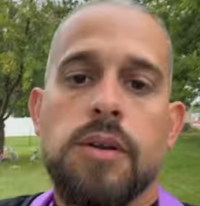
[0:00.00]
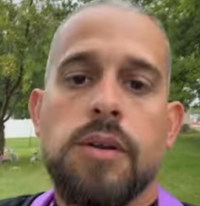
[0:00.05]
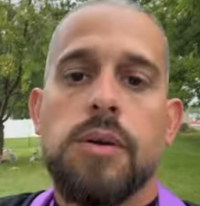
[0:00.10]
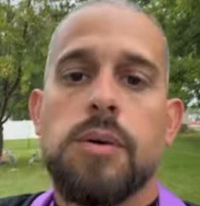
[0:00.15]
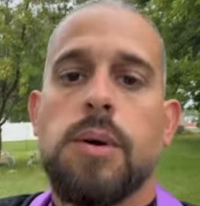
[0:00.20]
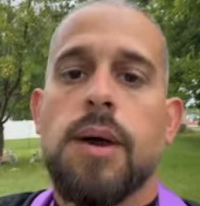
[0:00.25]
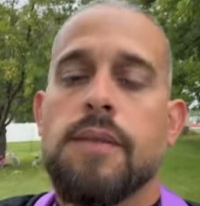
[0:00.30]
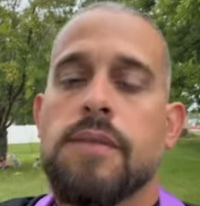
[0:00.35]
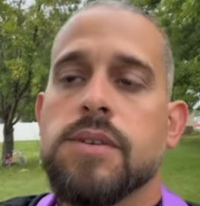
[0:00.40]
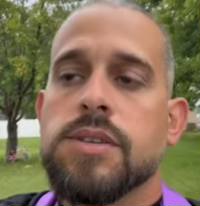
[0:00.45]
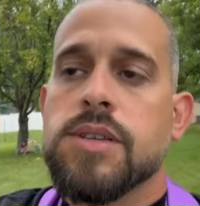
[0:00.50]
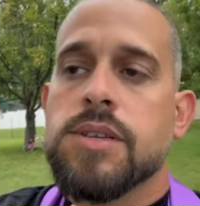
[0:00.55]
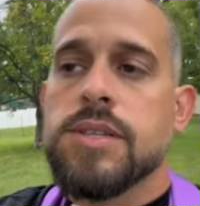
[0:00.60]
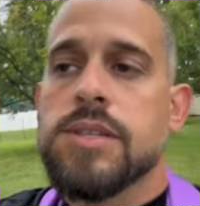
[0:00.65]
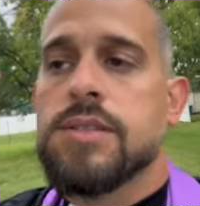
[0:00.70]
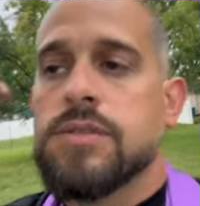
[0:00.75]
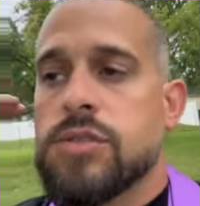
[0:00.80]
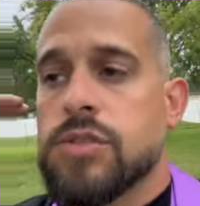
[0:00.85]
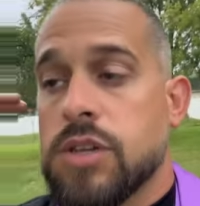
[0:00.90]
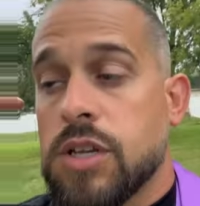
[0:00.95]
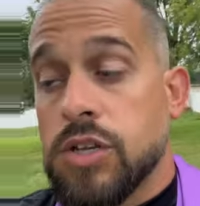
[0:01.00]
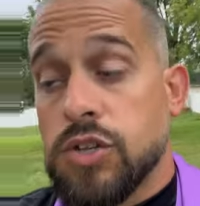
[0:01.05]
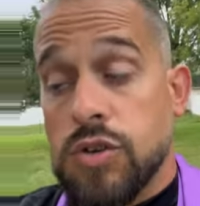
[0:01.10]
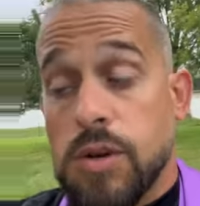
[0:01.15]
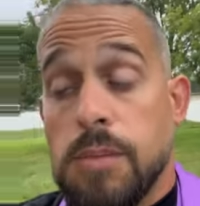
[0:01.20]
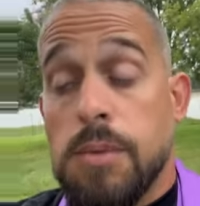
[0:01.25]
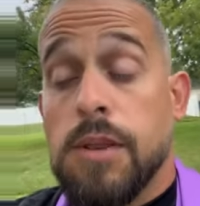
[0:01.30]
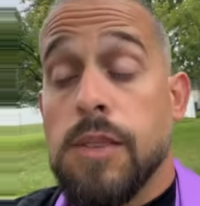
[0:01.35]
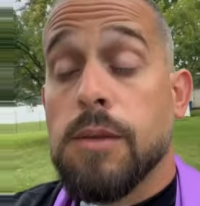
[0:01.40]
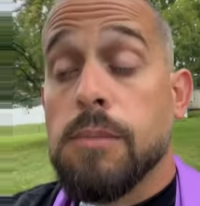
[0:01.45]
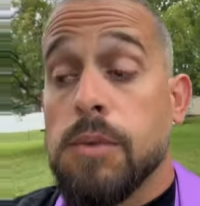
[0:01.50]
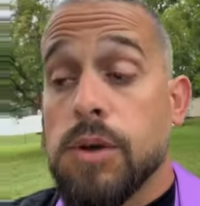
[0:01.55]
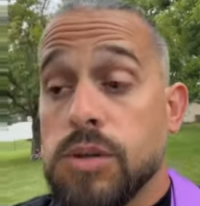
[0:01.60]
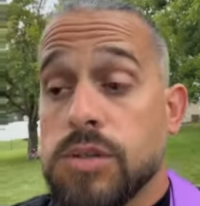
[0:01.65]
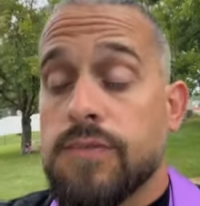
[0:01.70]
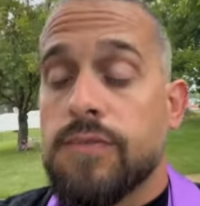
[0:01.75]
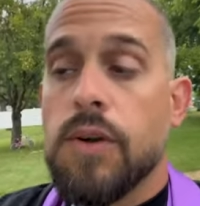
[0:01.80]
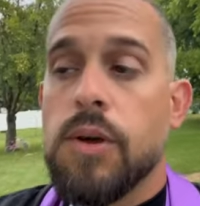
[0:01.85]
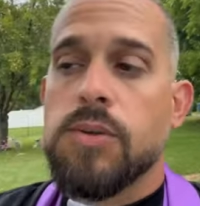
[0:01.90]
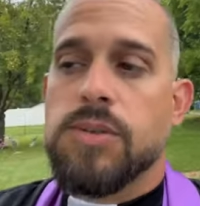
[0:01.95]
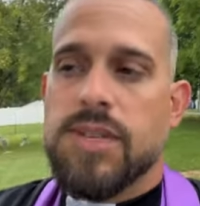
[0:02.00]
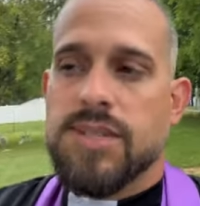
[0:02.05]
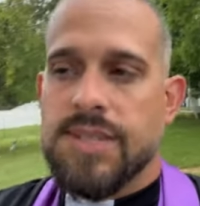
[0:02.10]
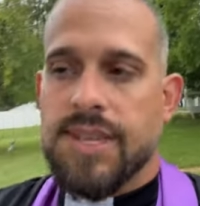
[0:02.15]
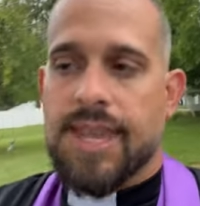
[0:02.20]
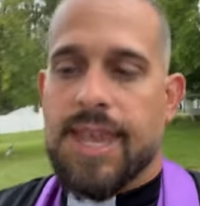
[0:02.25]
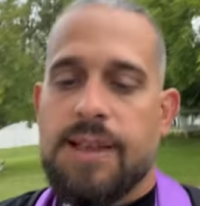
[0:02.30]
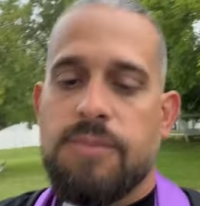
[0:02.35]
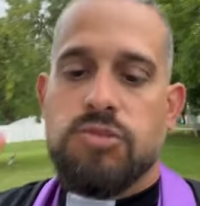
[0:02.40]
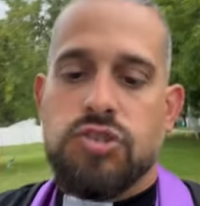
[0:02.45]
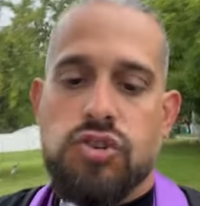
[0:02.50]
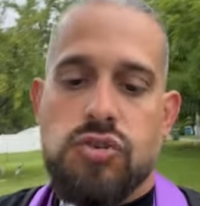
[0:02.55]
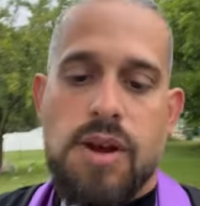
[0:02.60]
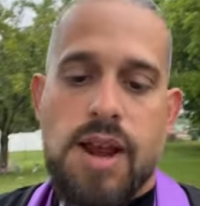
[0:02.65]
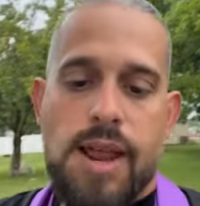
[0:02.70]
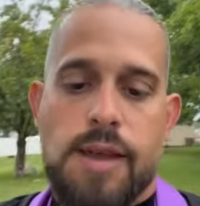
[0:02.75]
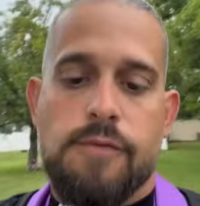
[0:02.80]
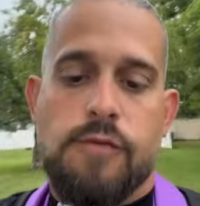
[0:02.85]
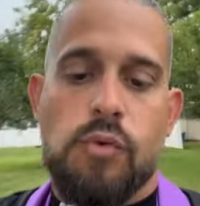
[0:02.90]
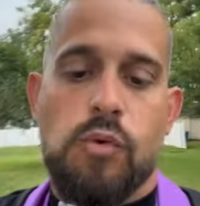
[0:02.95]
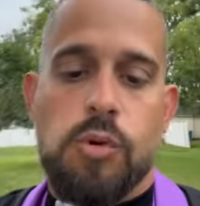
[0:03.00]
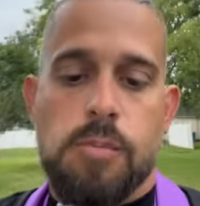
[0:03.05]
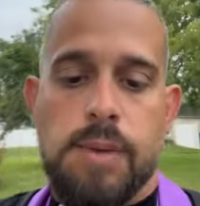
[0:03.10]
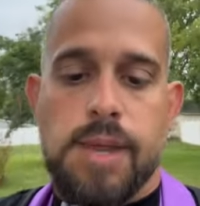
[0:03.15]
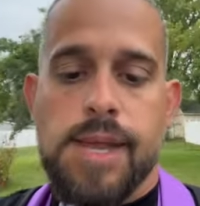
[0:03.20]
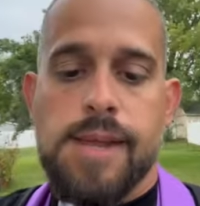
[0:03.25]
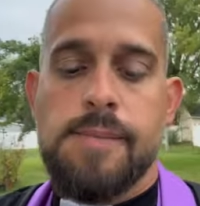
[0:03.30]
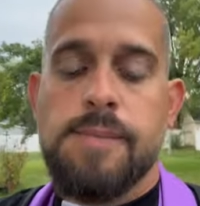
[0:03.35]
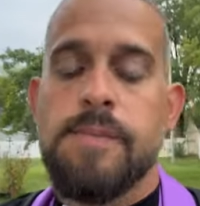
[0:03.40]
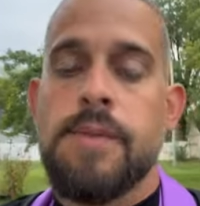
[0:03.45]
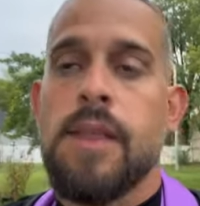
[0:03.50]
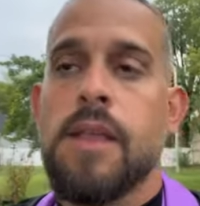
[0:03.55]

Whoever's con contributed the most votes, because it keeps track for me